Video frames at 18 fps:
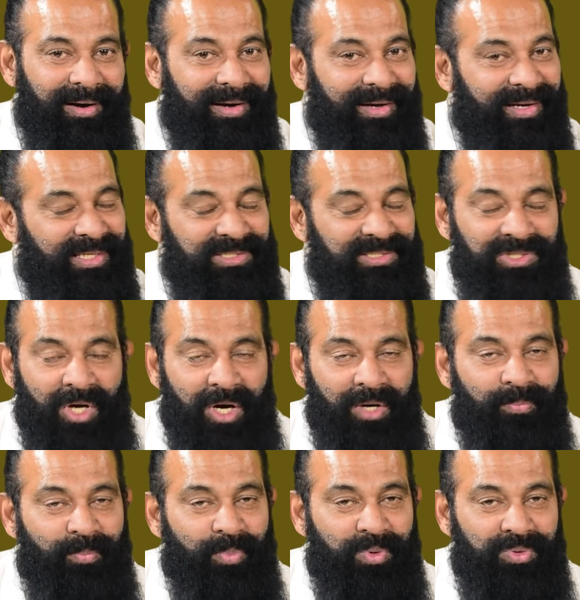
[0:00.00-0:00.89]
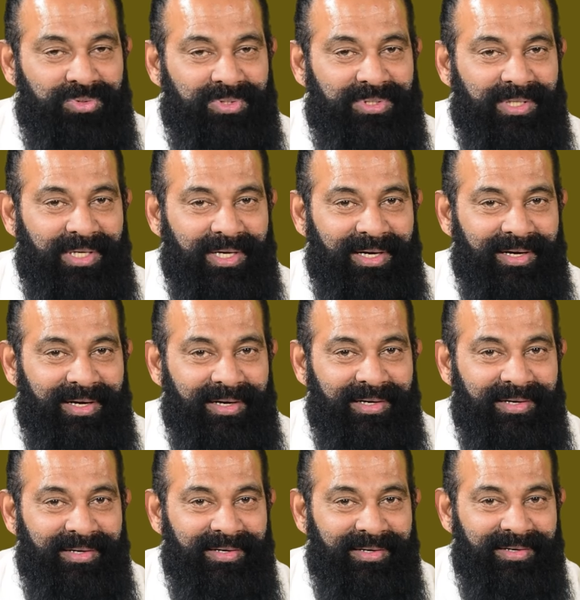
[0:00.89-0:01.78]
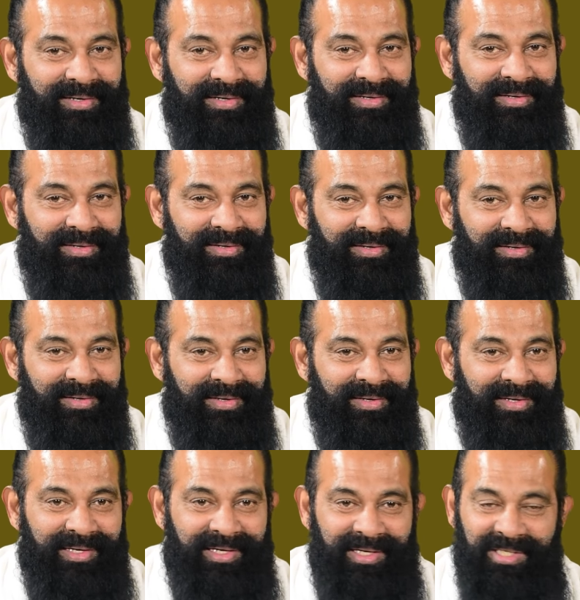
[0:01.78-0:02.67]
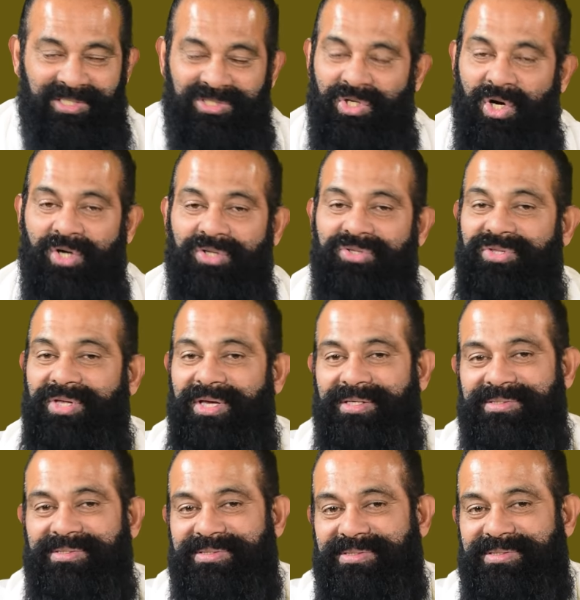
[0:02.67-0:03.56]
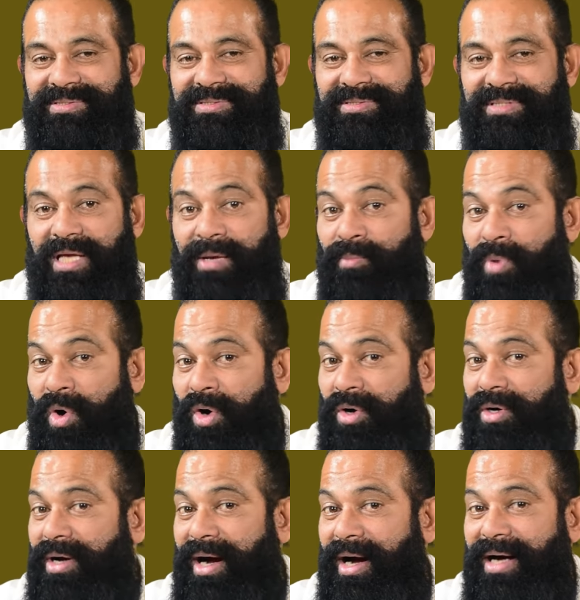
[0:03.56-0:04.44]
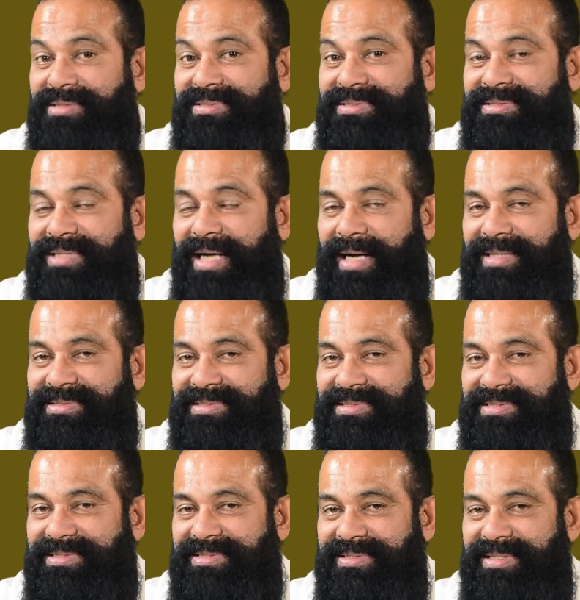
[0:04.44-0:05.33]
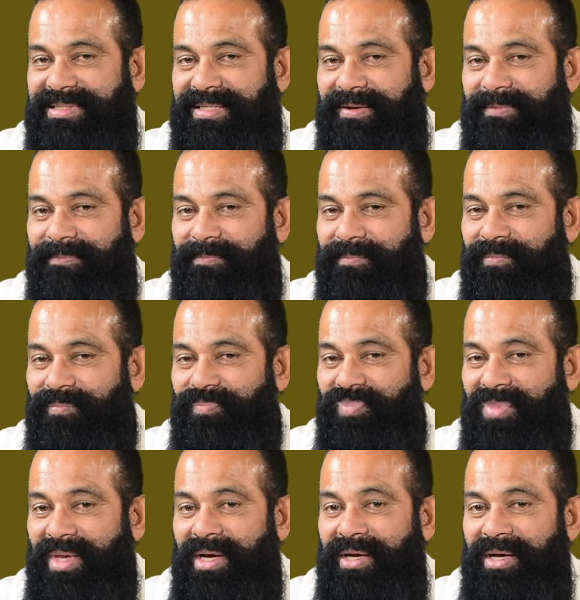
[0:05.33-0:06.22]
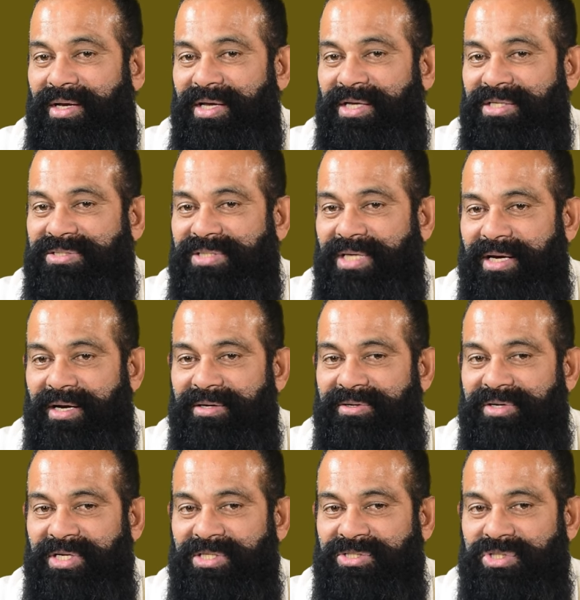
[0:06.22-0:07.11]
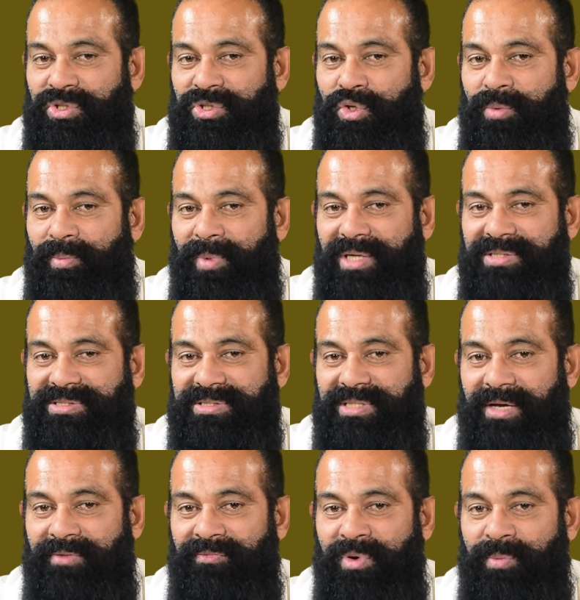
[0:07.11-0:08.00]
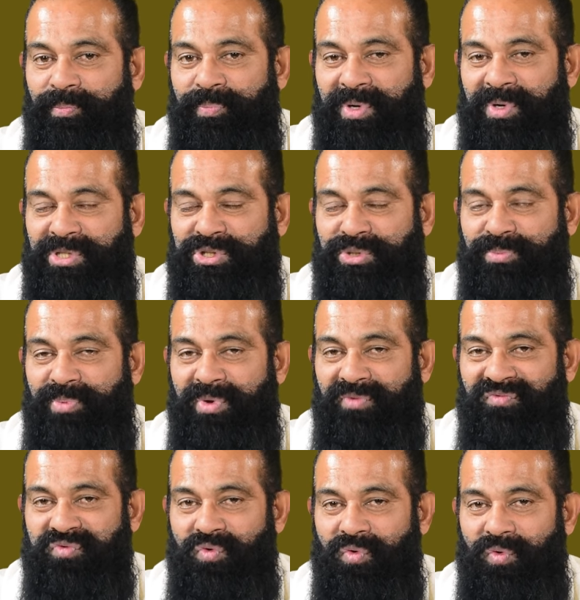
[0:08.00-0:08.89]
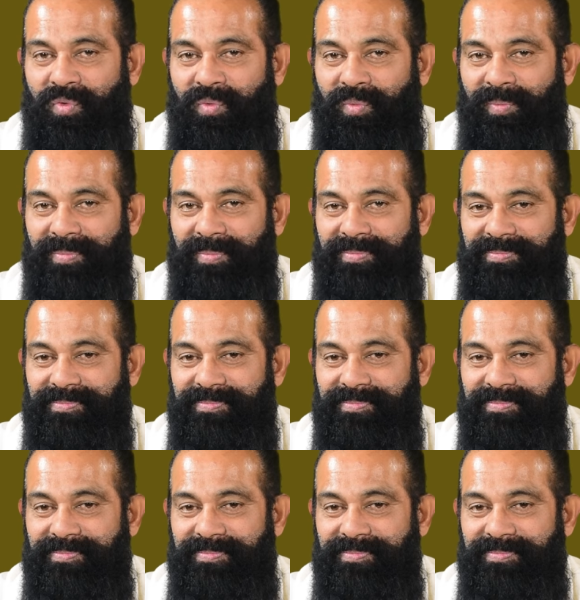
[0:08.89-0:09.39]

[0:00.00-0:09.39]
It is not Buddha. It is not things. A monk asked nonsense. Is there a teaching no master ever preached before?